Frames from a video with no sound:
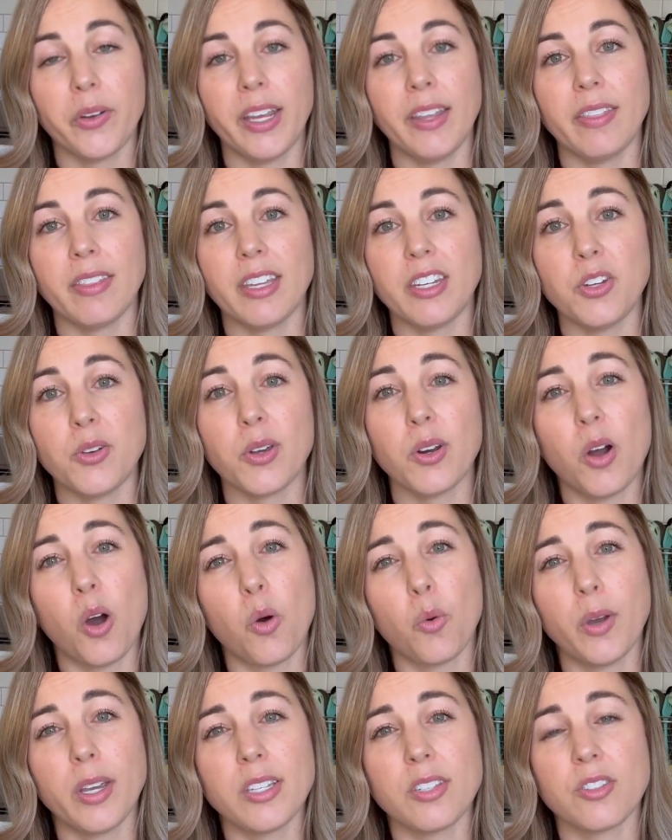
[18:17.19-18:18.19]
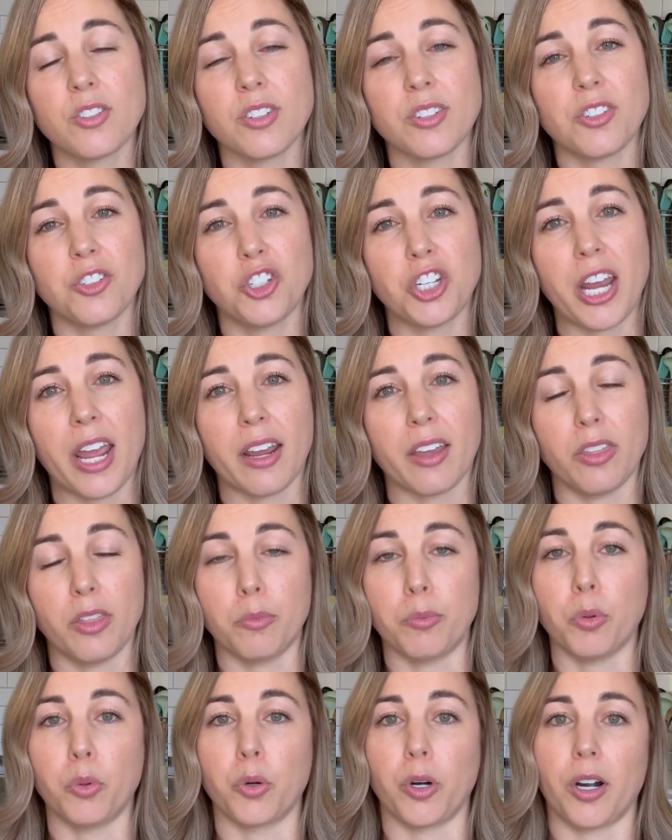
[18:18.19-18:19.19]
And then you can always just check the
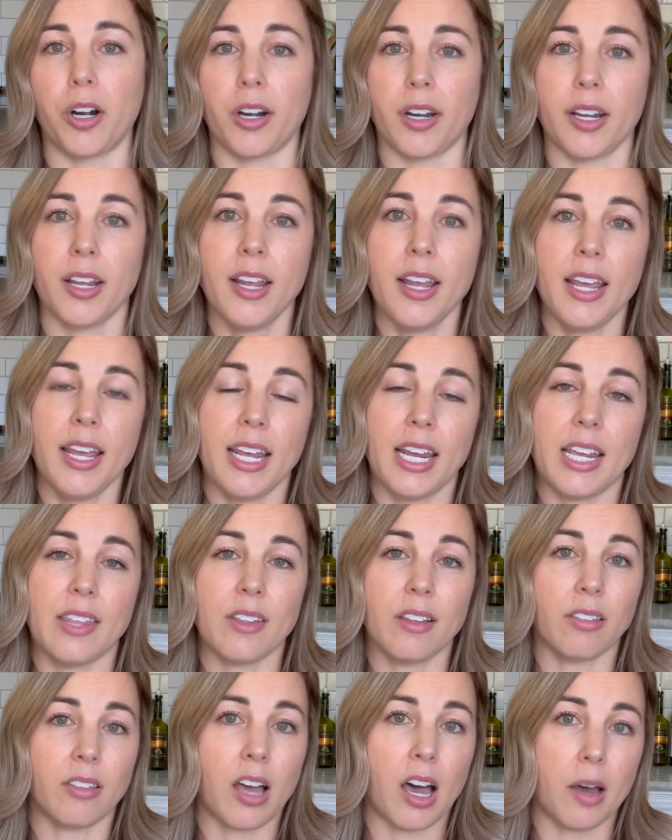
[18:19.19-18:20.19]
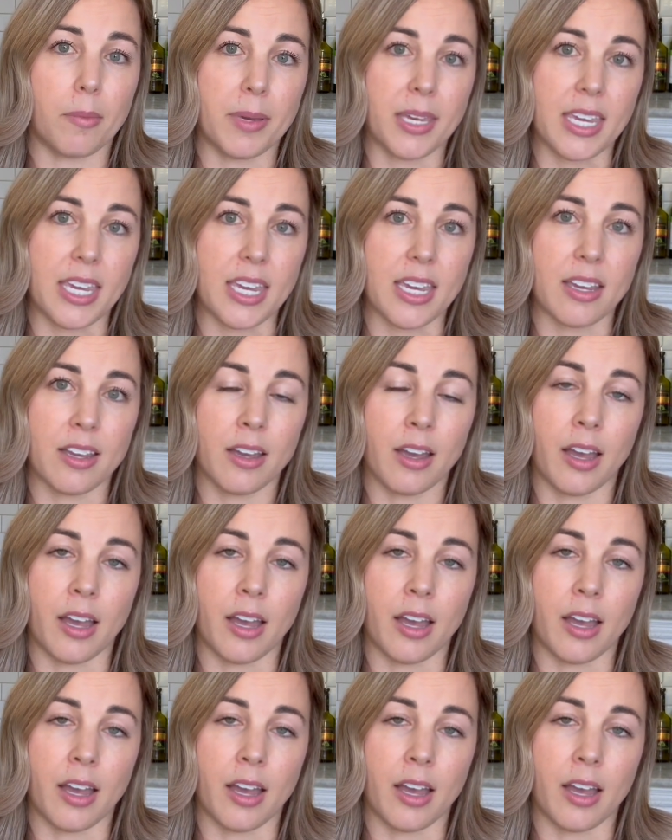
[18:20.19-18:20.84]
board in the lobby